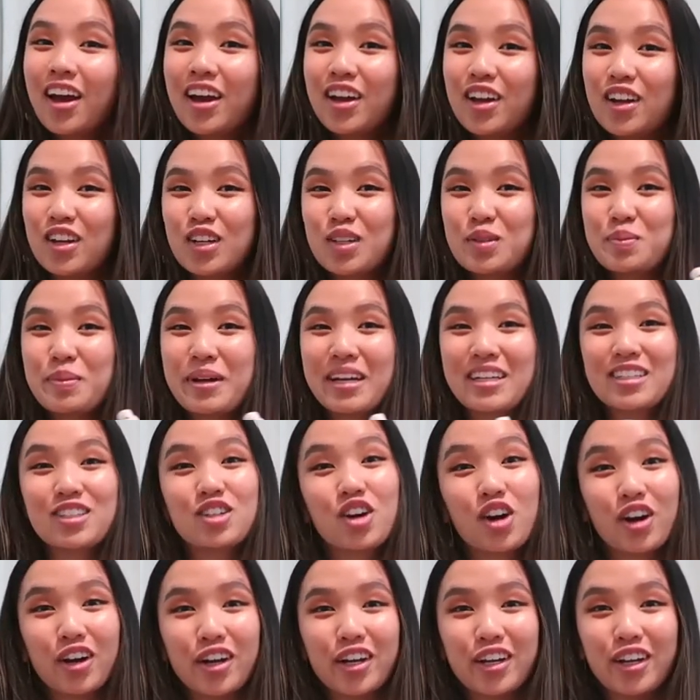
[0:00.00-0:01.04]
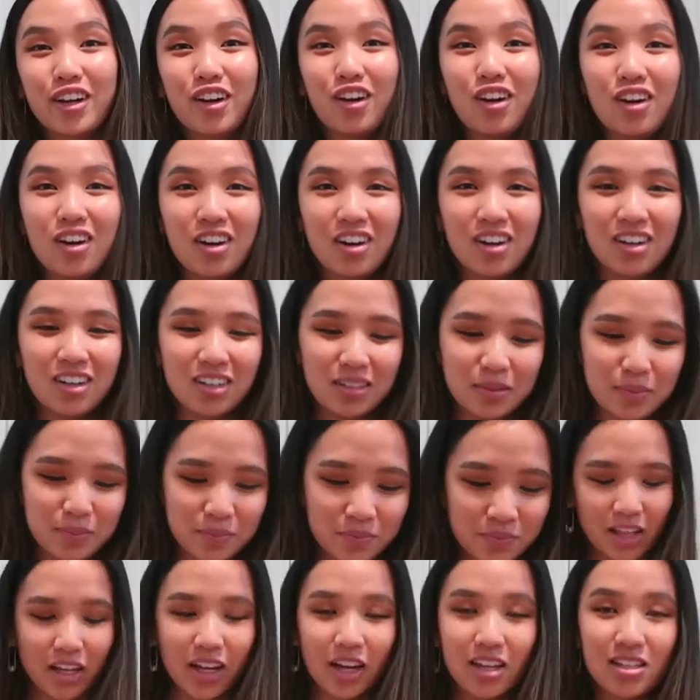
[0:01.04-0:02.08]
here's my Target haul.
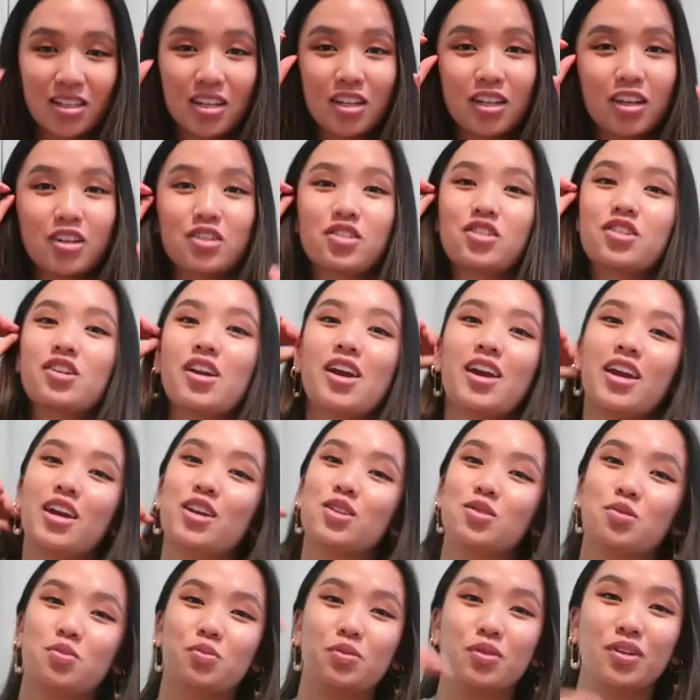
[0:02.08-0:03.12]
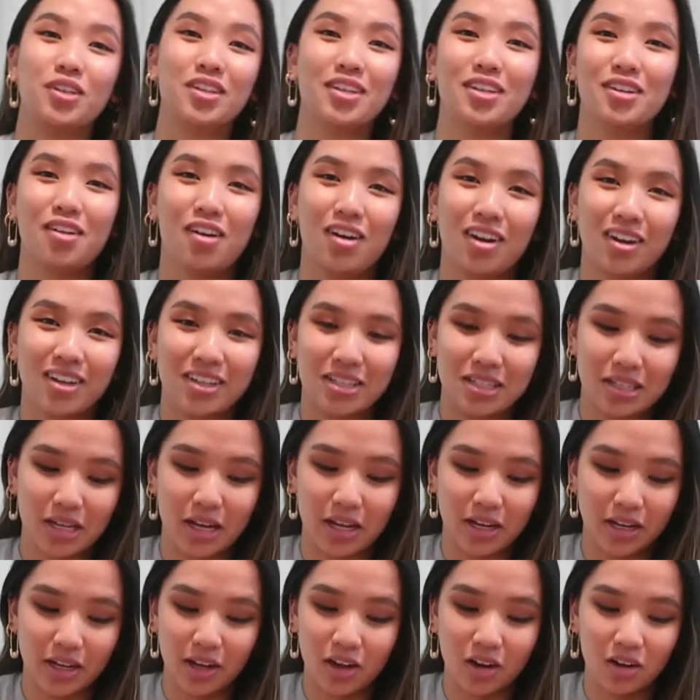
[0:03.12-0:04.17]
Like I said yesterday, it's really not
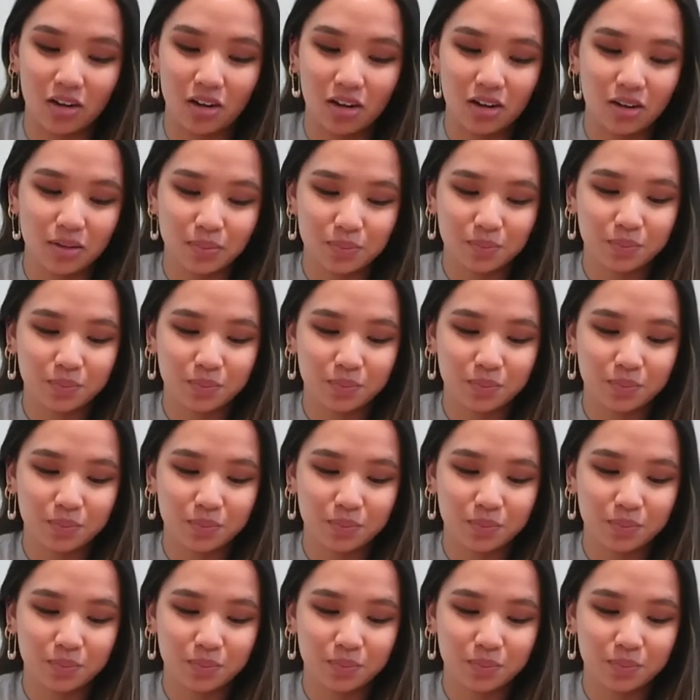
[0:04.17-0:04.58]
exciting at all.